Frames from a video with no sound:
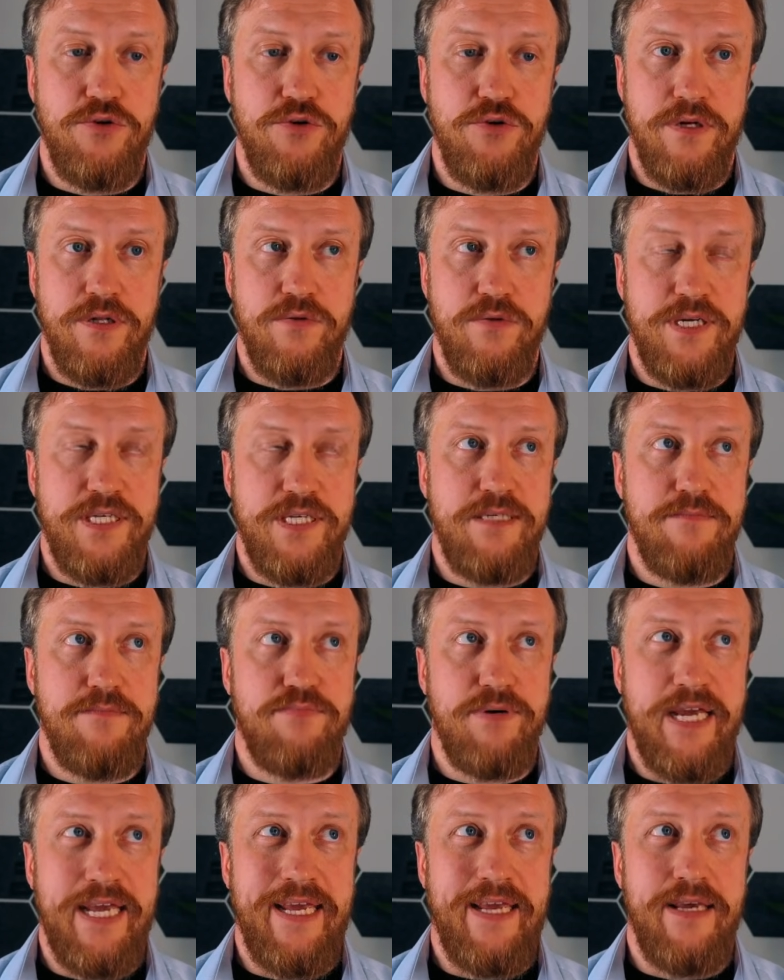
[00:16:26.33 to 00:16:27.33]
you're already
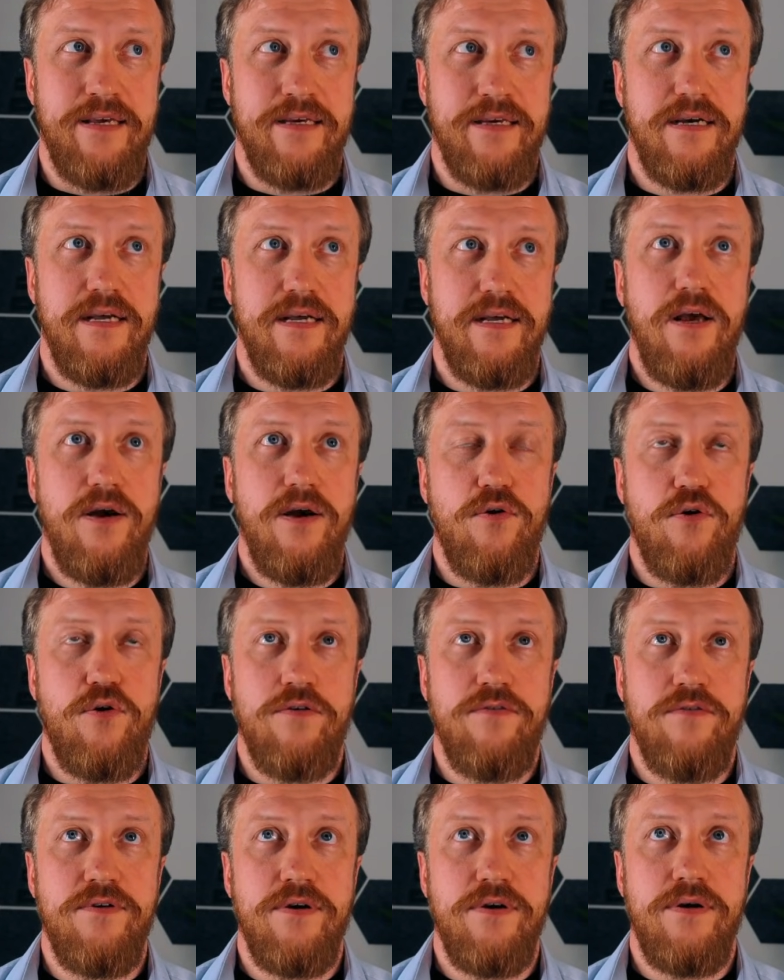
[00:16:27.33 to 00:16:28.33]
paying
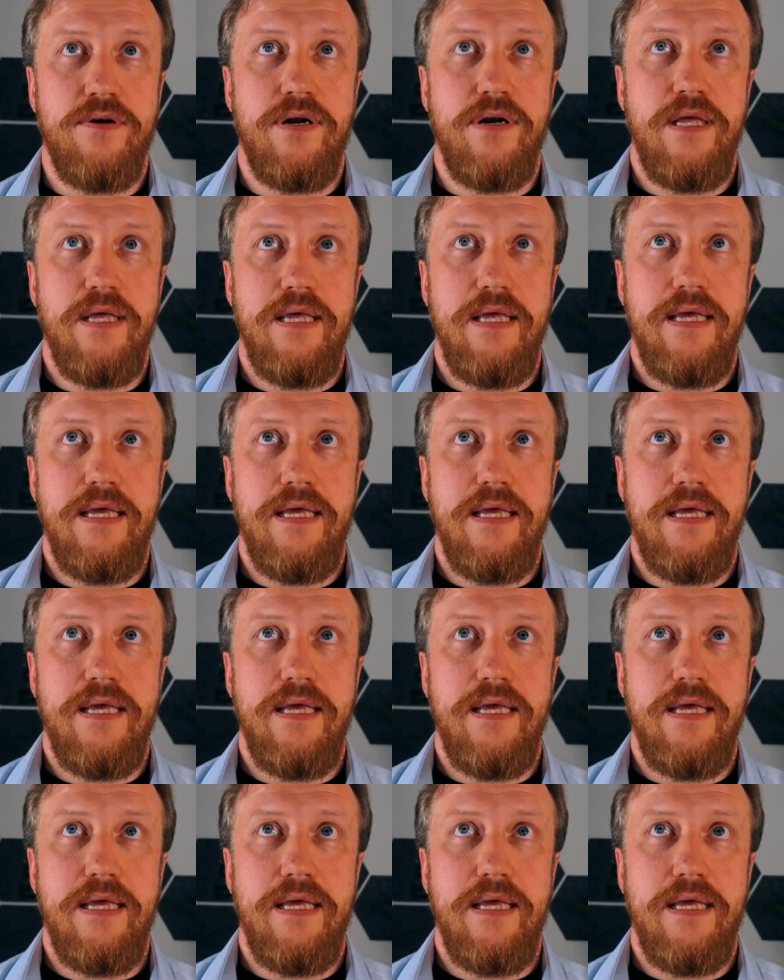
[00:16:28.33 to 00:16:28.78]
over